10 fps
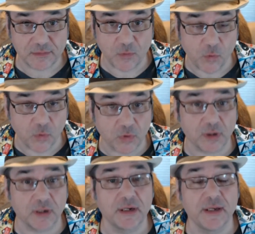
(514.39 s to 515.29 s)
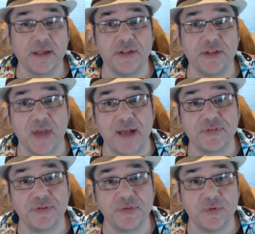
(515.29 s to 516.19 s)
or you have
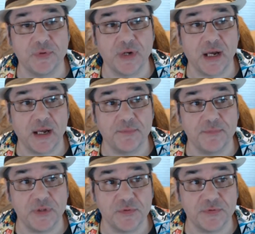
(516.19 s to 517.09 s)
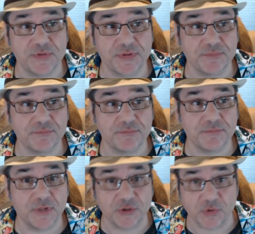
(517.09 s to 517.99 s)
to use
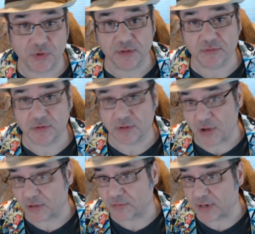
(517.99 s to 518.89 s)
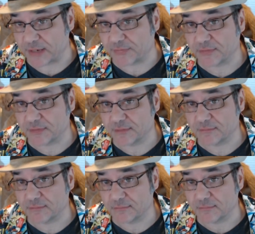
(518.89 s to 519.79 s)
a short or a long rest
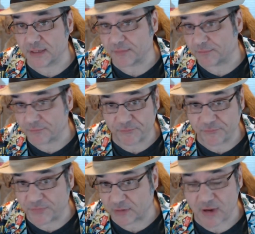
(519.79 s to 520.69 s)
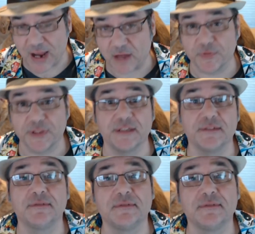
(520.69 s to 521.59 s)
and fiddle around with it
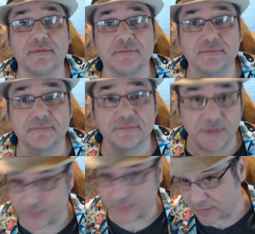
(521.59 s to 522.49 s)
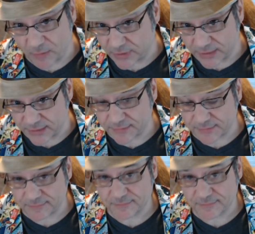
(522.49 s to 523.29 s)
to figure out what it is.